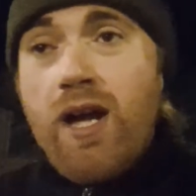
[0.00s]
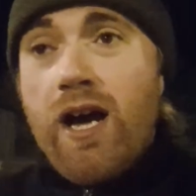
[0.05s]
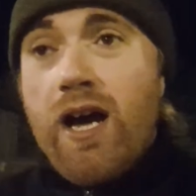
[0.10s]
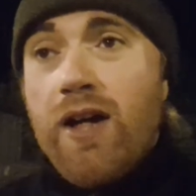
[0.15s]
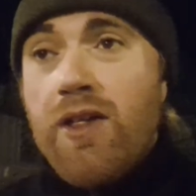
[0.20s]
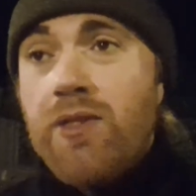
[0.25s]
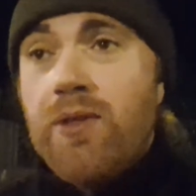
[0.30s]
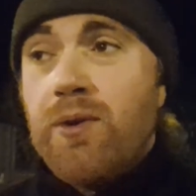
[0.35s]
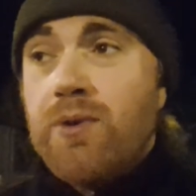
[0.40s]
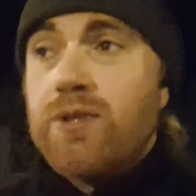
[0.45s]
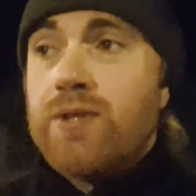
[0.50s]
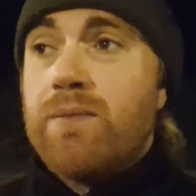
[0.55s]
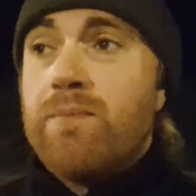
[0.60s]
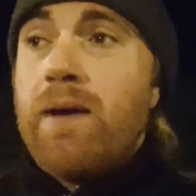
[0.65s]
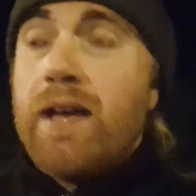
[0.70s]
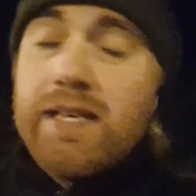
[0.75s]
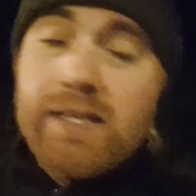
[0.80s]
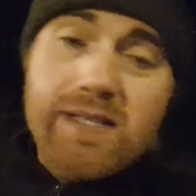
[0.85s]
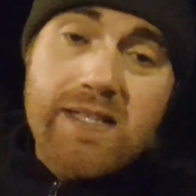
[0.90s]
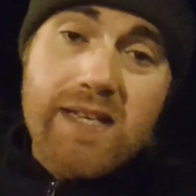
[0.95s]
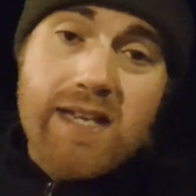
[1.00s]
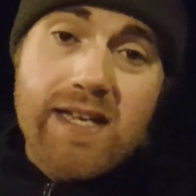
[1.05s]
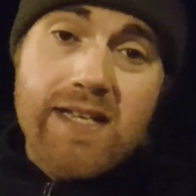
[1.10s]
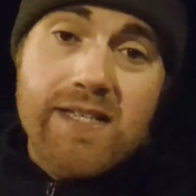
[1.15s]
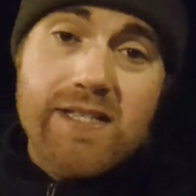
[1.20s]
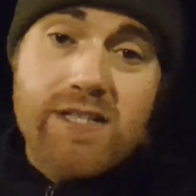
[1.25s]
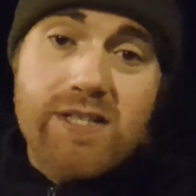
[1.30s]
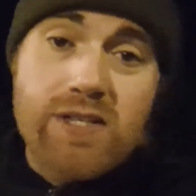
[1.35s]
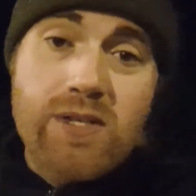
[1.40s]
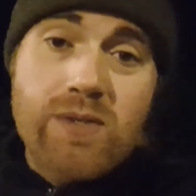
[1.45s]
I thought the best thing
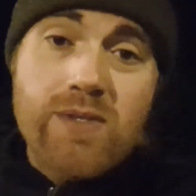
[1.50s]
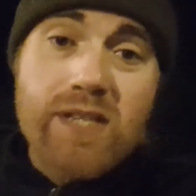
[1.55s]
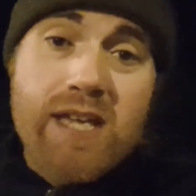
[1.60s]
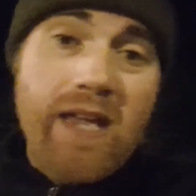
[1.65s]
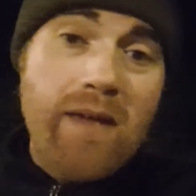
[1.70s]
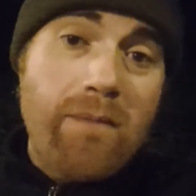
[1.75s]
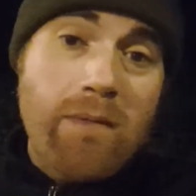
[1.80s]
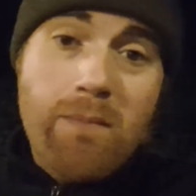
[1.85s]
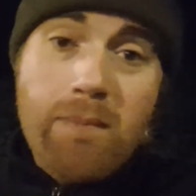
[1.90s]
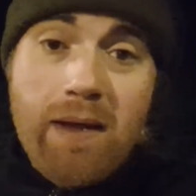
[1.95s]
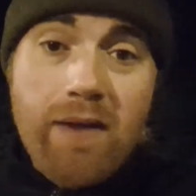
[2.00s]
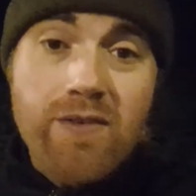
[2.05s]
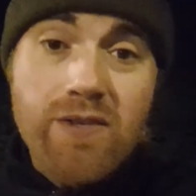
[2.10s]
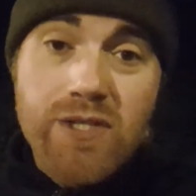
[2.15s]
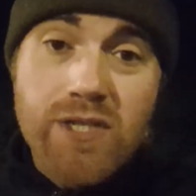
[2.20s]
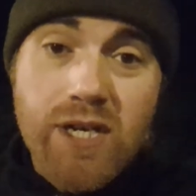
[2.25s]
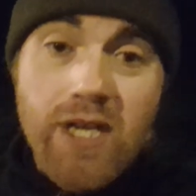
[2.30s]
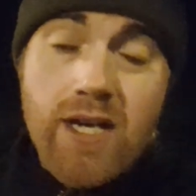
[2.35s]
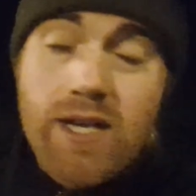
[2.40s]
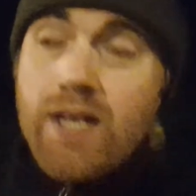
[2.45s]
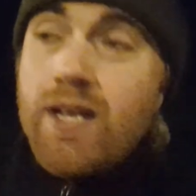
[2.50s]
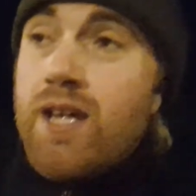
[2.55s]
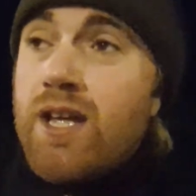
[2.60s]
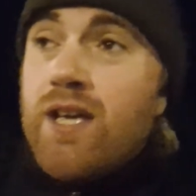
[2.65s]
is to do is keep my mouth shut.